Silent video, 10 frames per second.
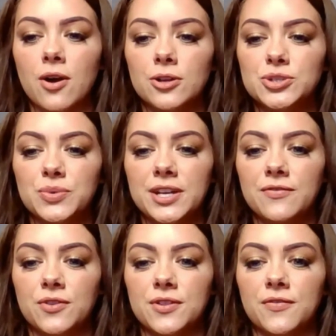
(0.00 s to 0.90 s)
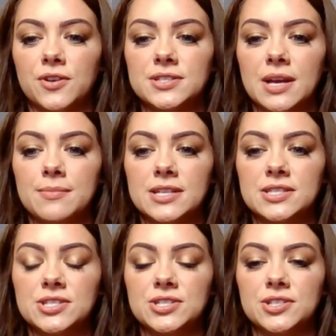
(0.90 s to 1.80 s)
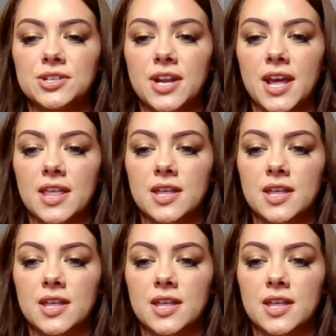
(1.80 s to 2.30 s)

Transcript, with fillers: ultra weed for the first time yesterday.